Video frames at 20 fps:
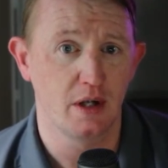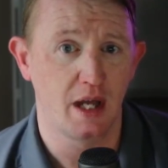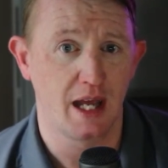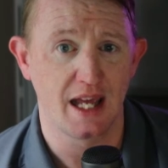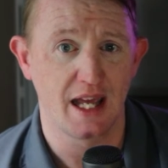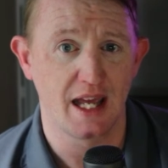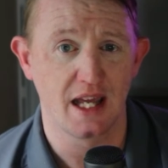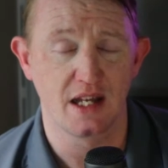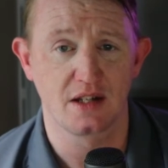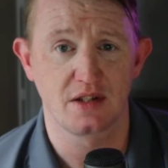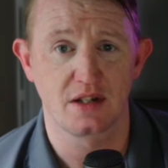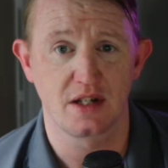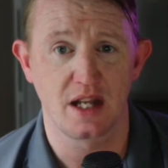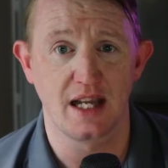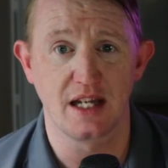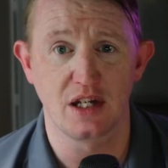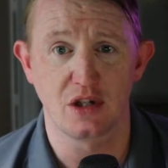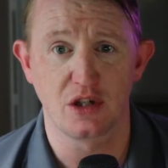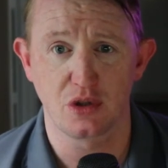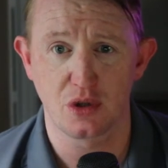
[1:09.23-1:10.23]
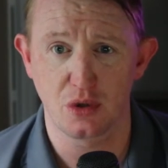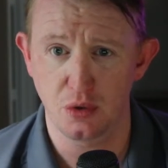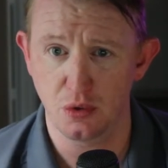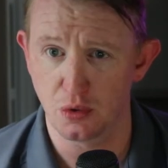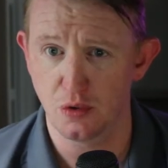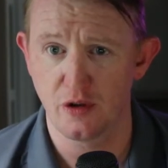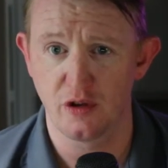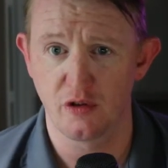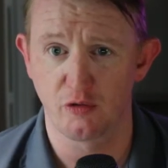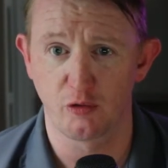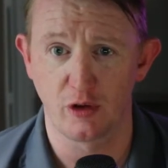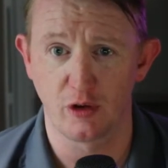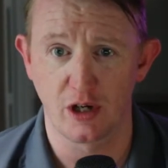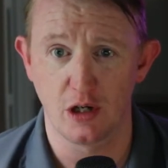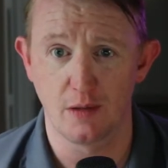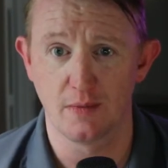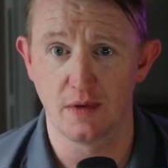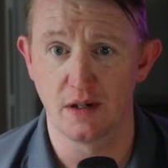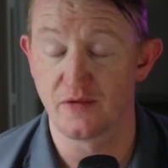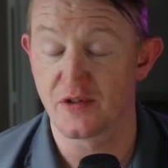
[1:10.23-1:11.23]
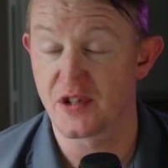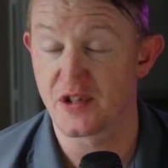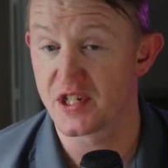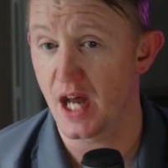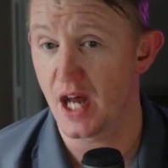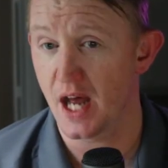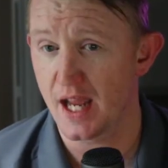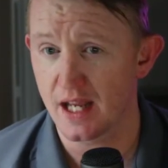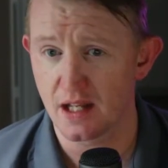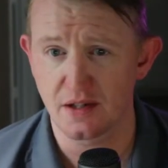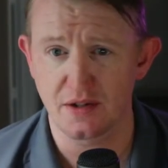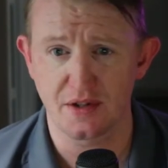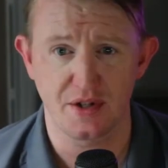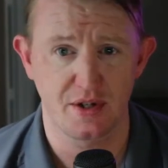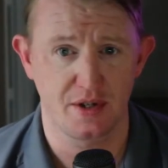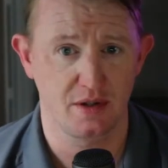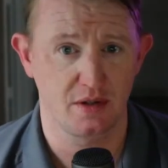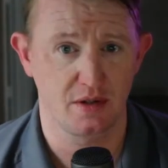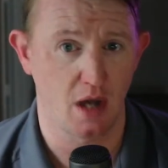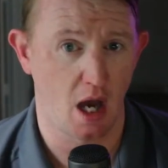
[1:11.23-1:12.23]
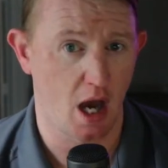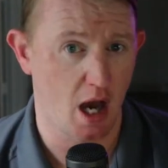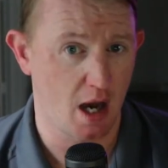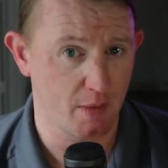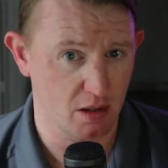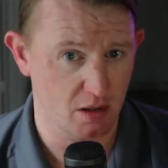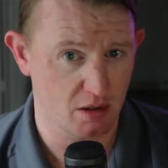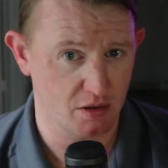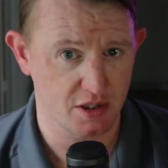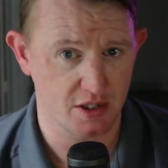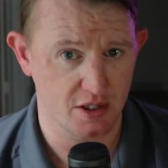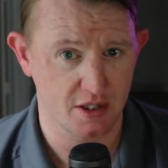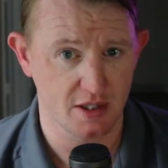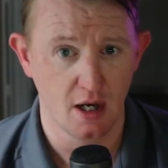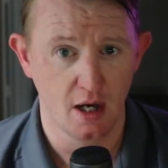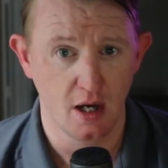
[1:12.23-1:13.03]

as a tool in the realm of science, commerce,